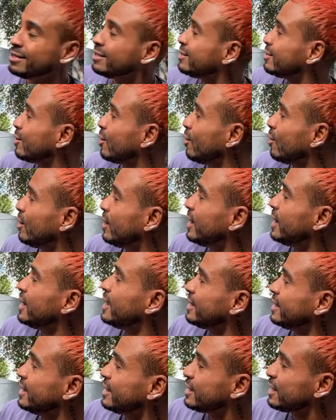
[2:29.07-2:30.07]
So
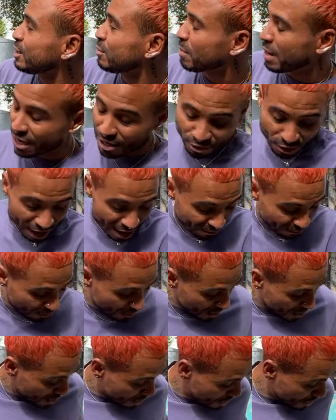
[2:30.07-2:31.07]
this is my
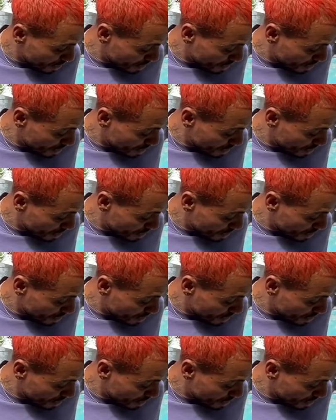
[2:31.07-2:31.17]
graphic.